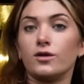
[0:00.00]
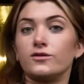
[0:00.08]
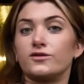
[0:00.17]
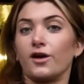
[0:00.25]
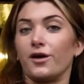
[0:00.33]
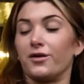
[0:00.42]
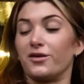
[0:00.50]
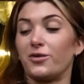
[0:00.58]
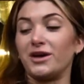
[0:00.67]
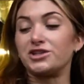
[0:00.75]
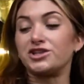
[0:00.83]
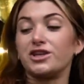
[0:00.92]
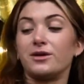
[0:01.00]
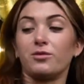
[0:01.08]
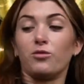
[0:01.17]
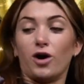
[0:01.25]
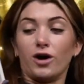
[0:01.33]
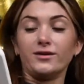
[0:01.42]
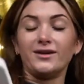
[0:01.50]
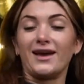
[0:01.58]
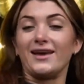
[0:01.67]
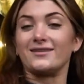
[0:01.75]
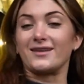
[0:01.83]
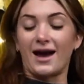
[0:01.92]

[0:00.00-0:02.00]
So question number 1 is,